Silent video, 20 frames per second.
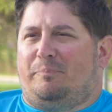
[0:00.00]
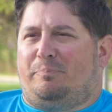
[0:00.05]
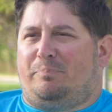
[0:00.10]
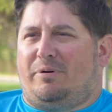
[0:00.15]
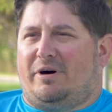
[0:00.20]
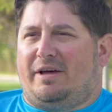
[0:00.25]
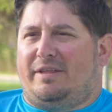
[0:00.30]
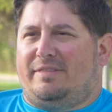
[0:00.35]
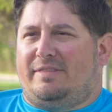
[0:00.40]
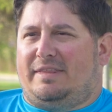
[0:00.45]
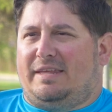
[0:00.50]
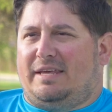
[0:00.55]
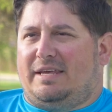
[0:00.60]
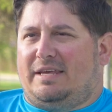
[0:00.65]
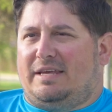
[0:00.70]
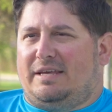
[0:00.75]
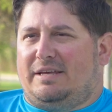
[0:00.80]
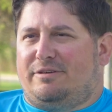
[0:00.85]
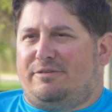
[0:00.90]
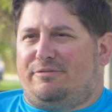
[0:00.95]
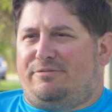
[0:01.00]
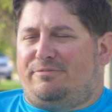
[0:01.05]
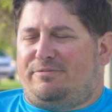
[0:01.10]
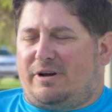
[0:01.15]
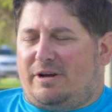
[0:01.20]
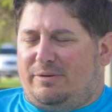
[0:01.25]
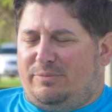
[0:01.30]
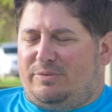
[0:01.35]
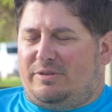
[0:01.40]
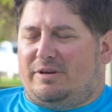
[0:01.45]
But the
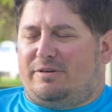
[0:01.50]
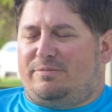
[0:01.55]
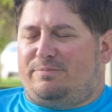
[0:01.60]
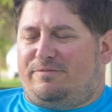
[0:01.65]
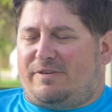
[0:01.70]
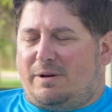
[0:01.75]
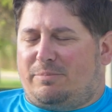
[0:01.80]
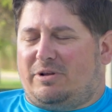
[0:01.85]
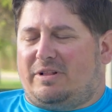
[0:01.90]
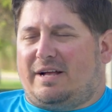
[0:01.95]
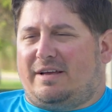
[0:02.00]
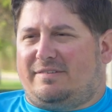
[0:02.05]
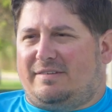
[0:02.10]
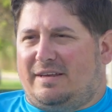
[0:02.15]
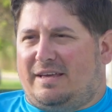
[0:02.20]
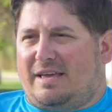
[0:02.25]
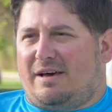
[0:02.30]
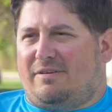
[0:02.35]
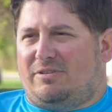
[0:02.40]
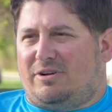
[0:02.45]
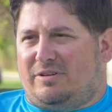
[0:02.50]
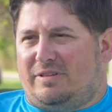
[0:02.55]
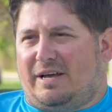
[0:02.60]
fiberglass and Kevlar